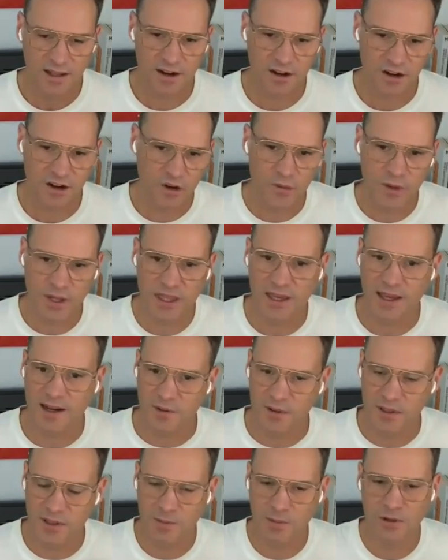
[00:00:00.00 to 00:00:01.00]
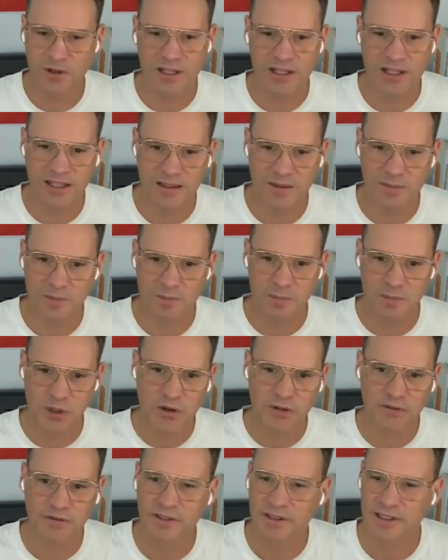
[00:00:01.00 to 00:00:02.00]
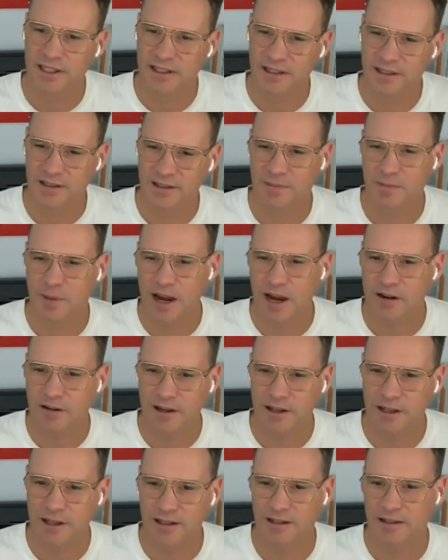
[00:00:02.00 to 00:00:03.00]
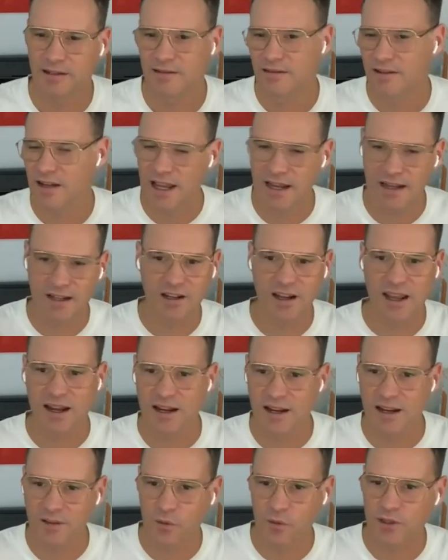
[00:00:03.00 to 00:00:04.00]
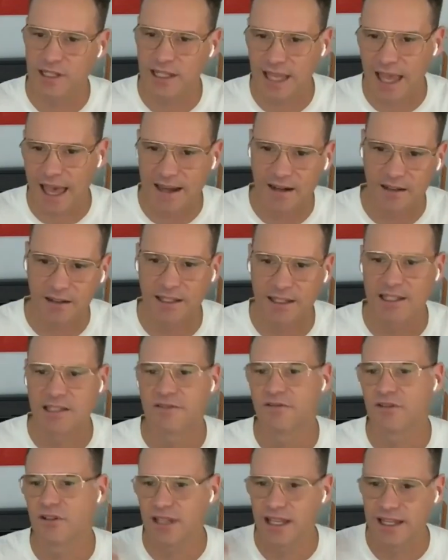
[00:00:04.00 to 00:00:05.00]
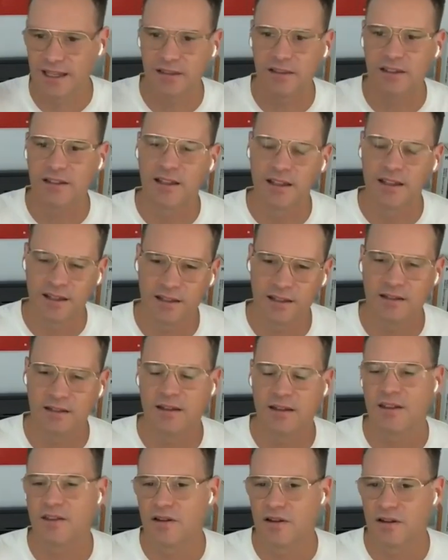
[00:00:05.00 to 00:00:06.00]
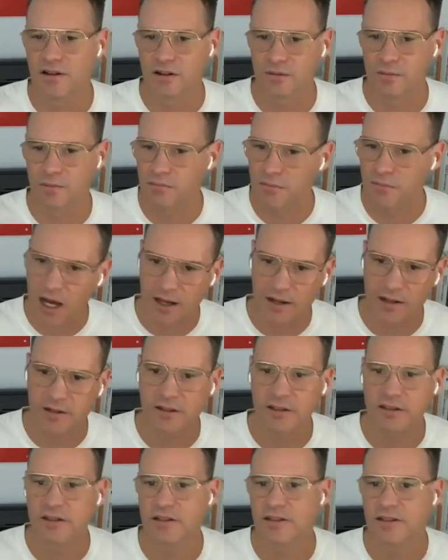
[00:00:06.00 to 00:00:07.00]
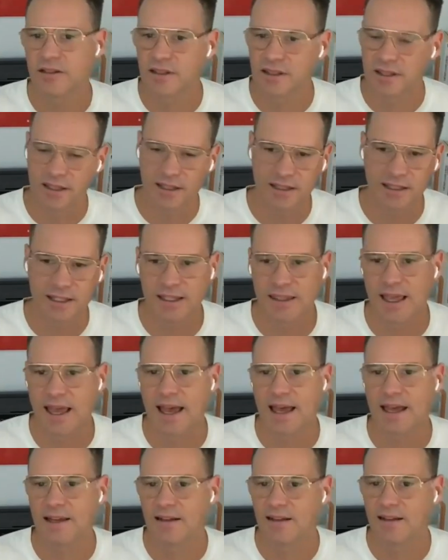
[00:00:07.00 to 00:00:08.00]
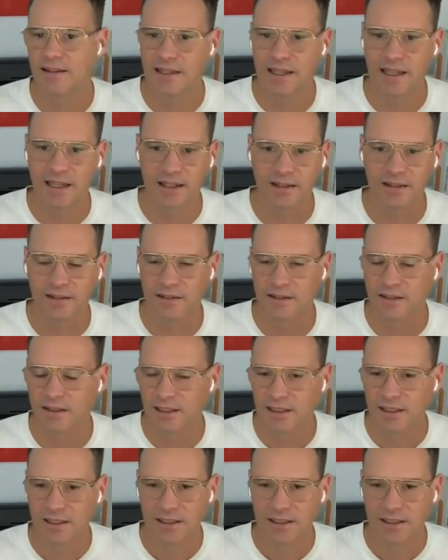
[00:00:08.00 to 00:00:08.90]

I don't know, we thought it was pretty beautiful and inspiring. And it kind of was a catalyst for like looking into other models and things like that. And then